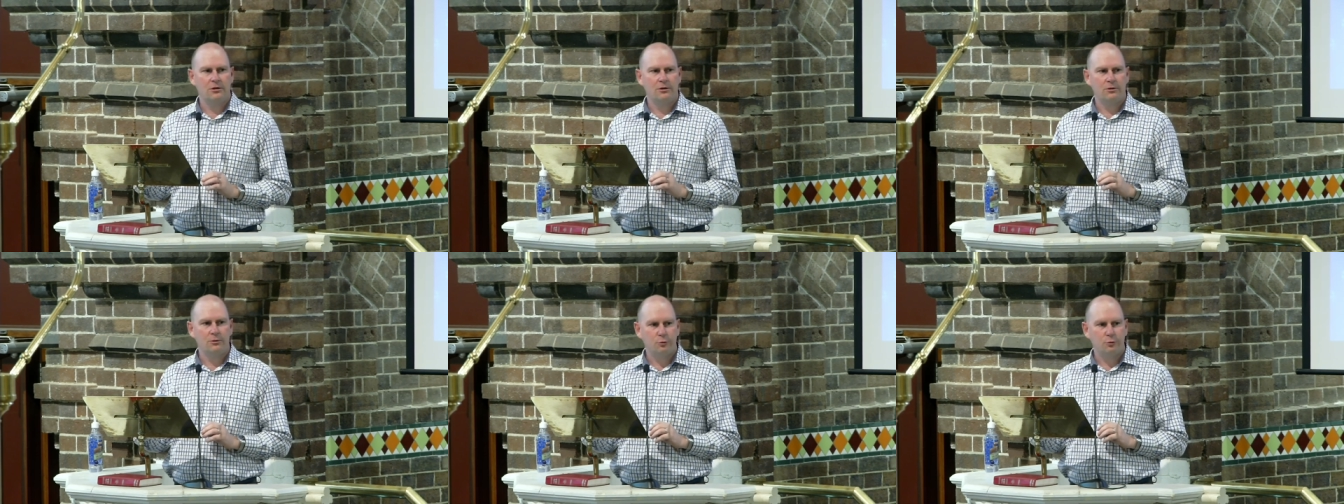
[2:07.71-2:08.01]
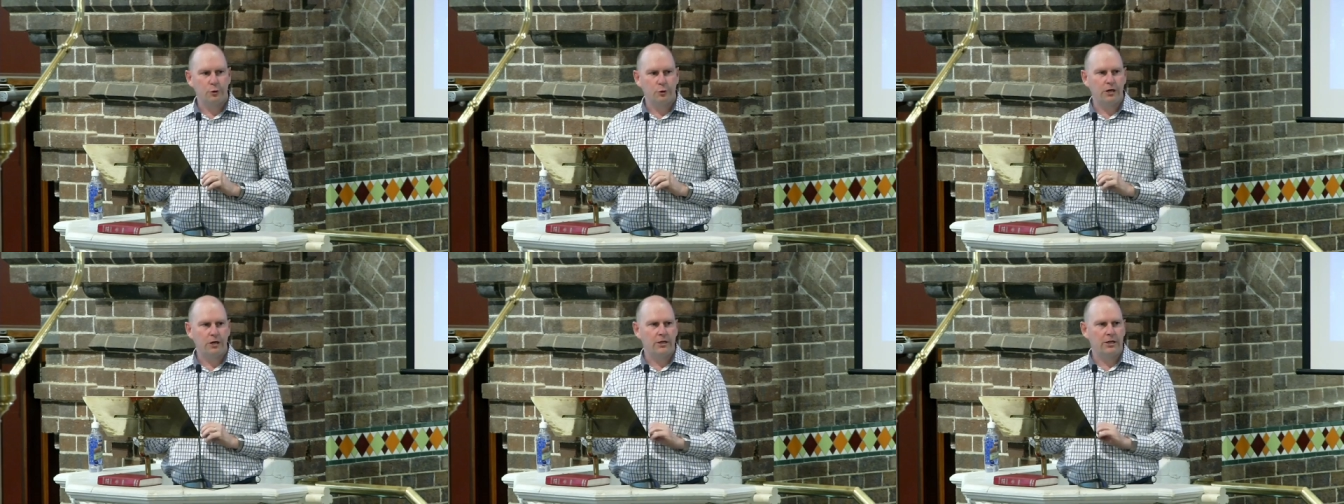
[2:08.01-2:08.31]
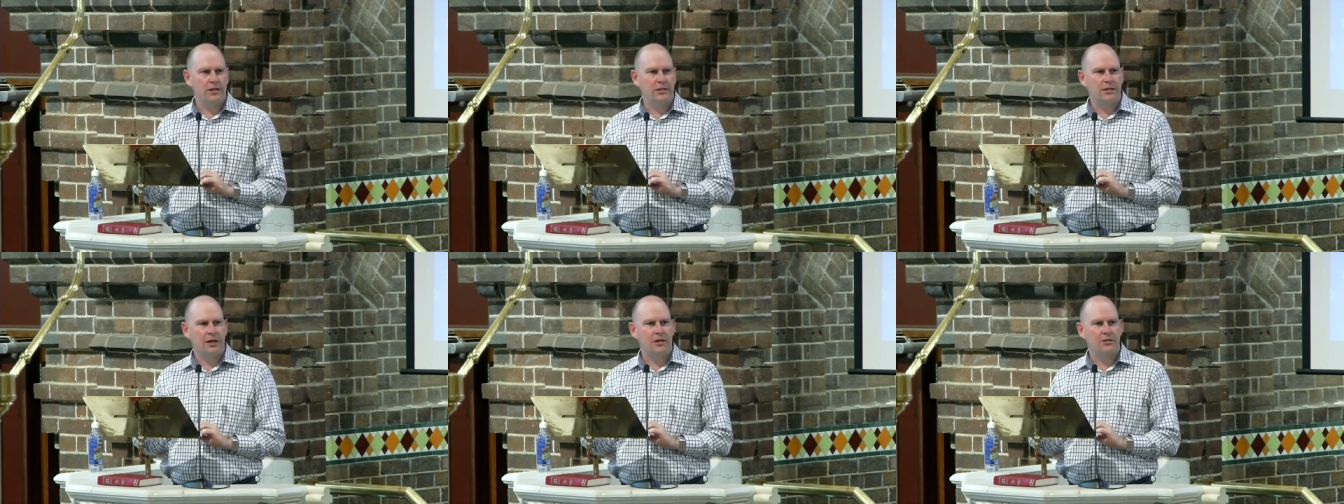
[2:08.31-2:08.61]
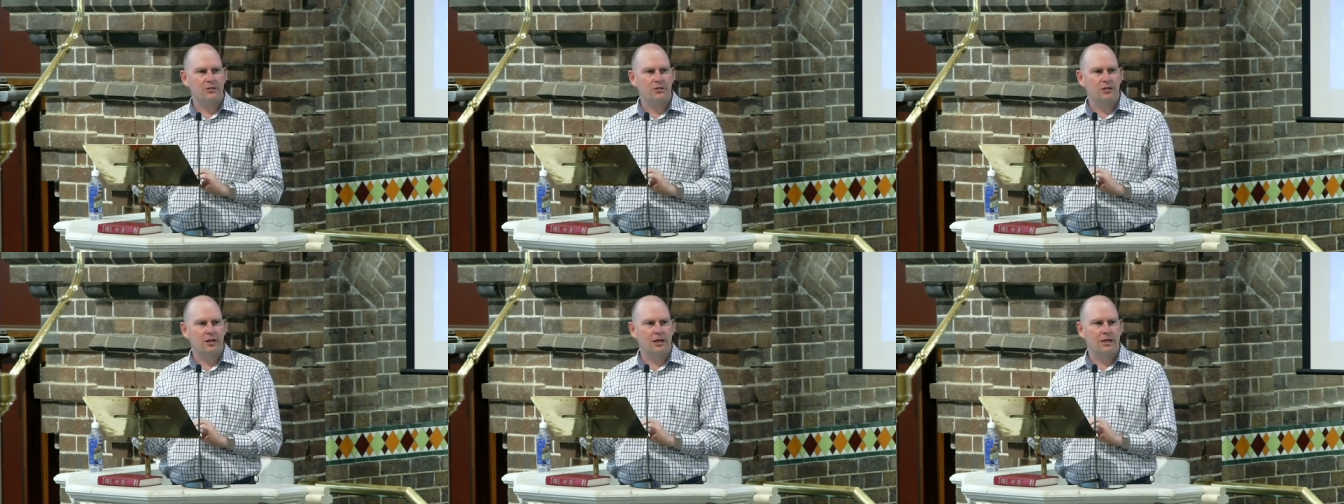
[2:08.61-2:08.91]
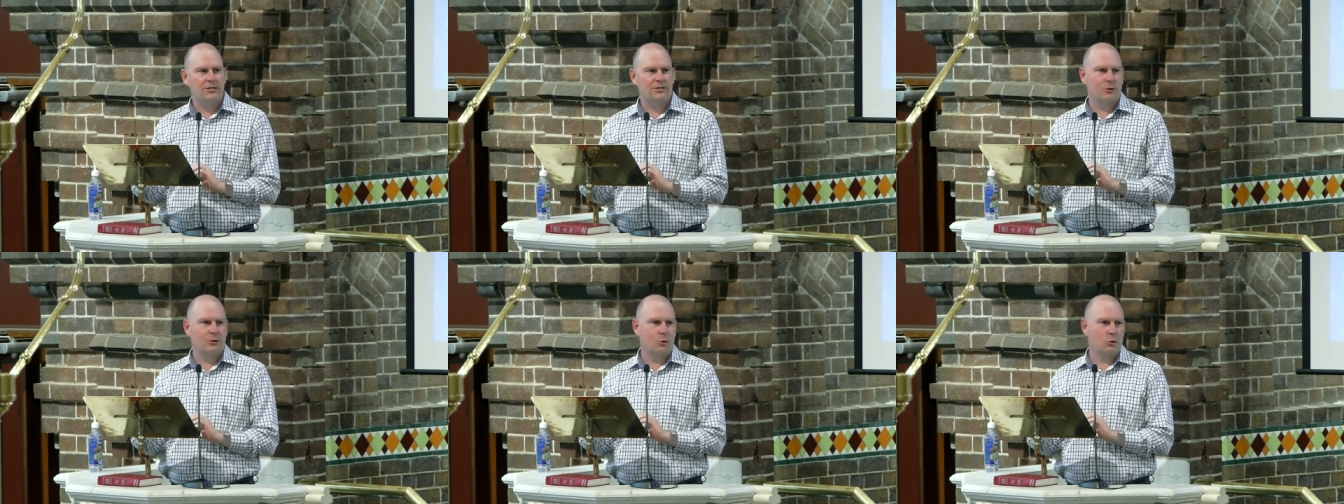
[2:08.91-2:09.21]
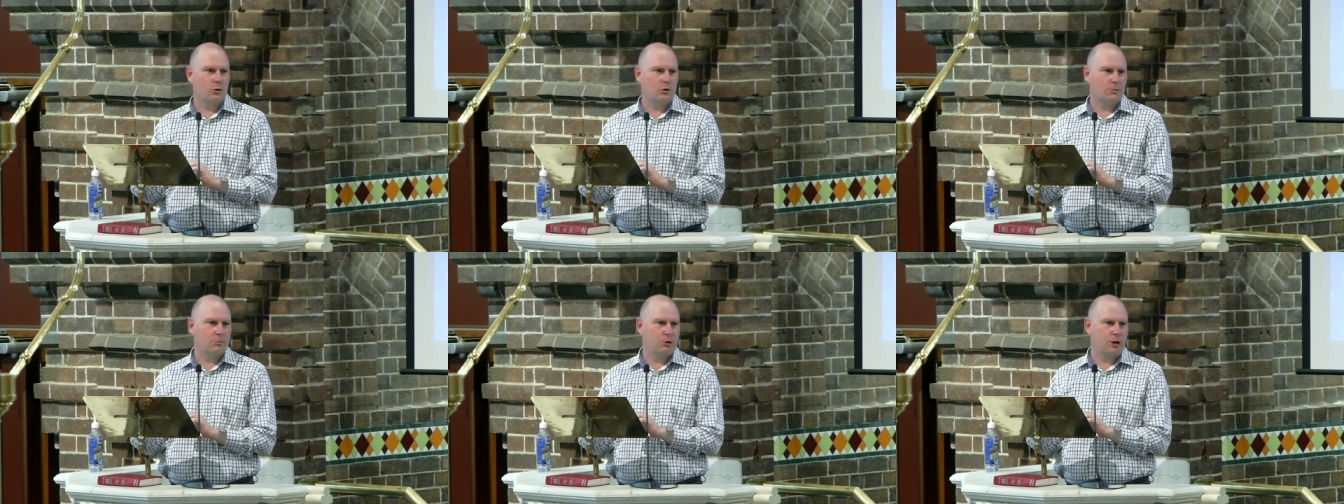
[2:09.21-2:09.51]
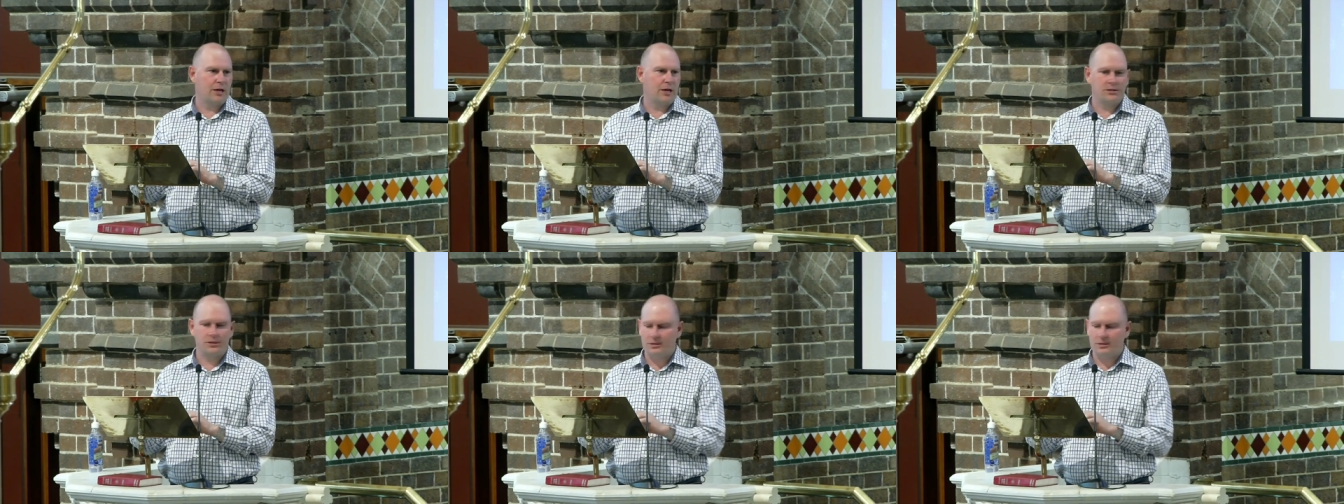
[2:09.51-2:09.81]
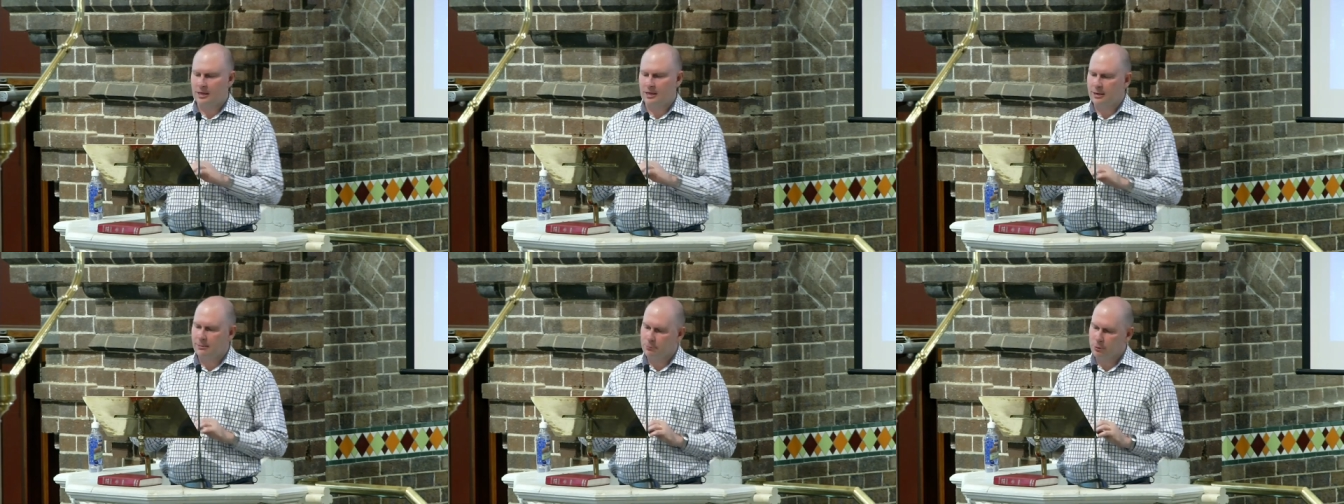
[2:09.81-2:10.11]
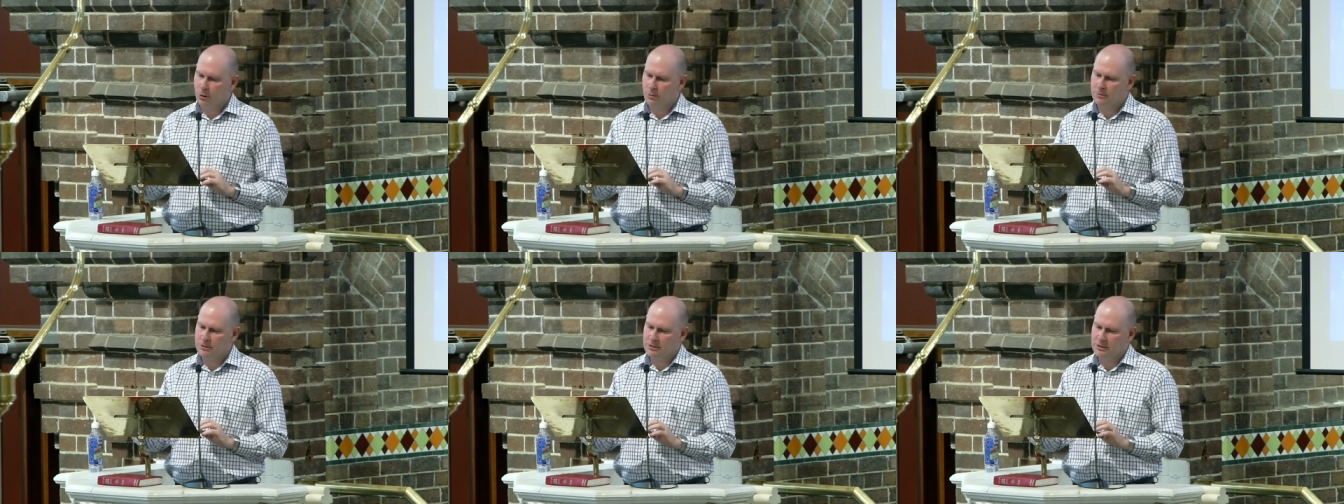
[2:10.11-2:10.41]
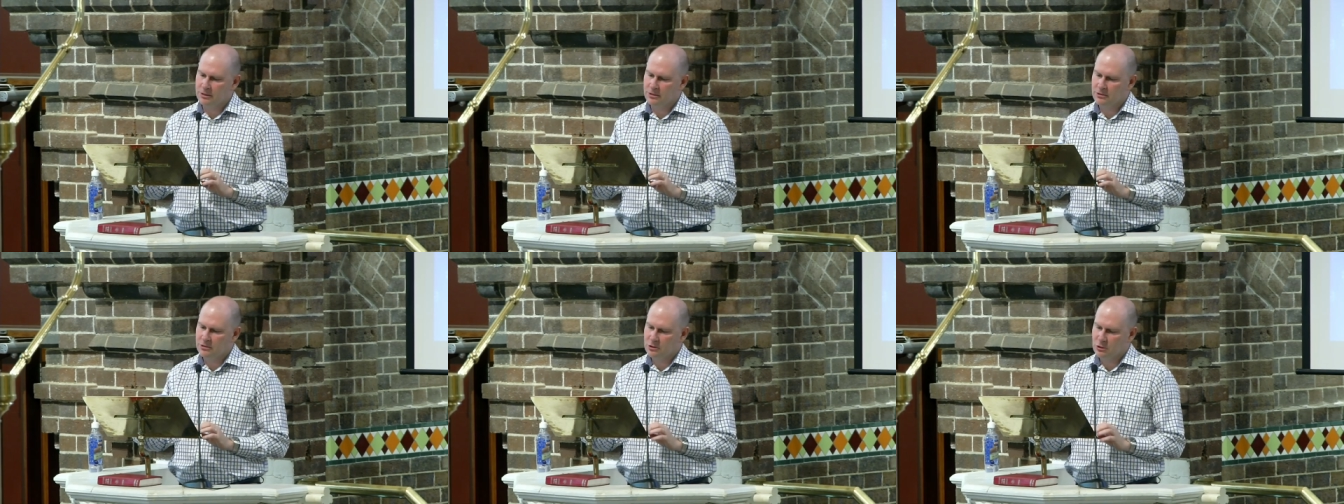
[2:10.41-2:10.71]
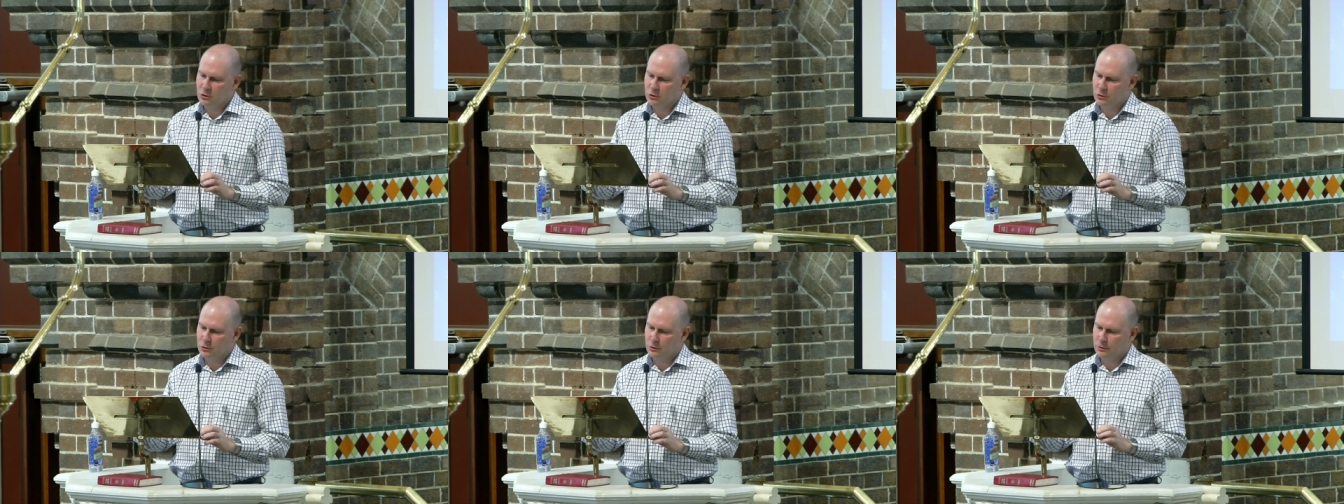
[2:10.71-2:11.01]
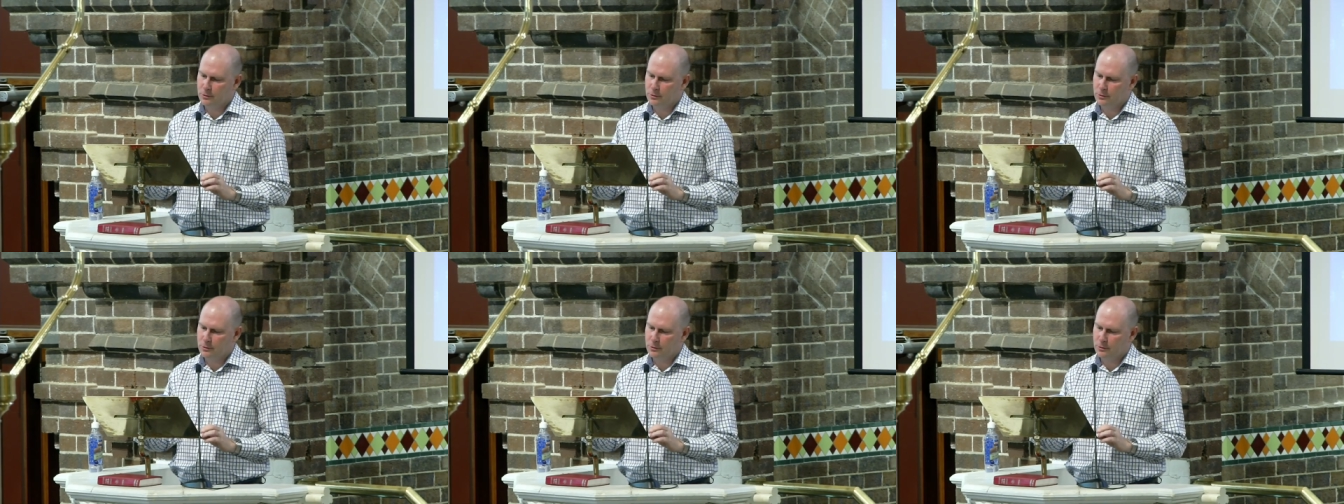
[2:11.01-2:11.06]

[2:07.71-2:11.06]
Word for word: really does lead to all the places that it promises to.